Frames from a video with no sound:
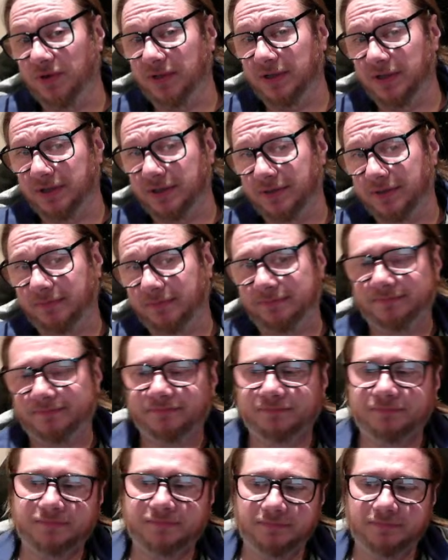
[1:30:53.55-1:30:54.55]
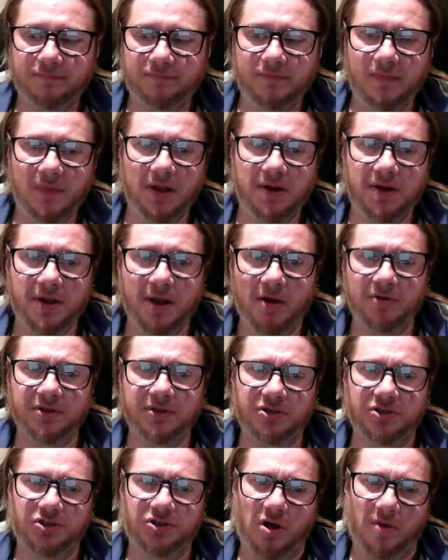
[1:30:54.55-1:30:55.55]
this. Now he
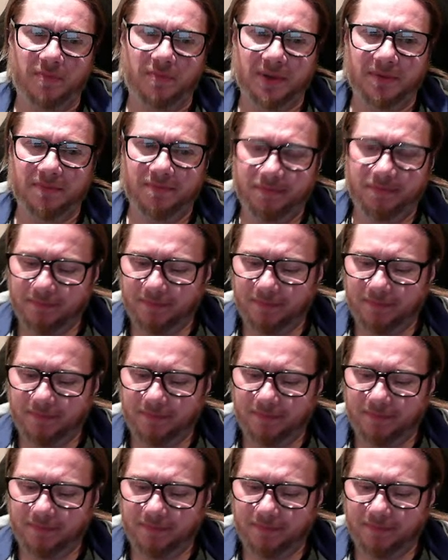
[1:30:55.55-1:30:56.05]
stopped him.